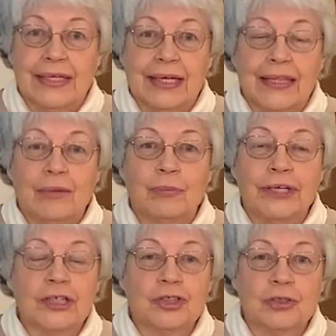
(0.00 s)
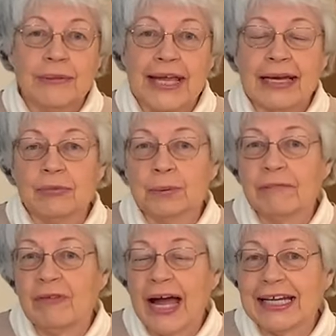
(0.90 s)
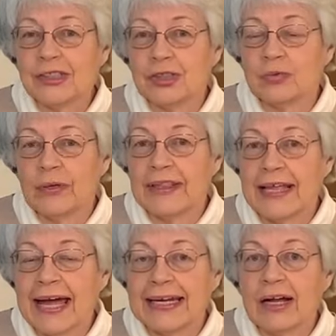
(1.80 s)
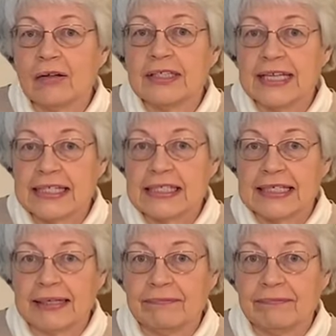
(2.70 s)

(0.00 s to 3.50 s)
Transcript: The breeder should be able to provide you with that health testing.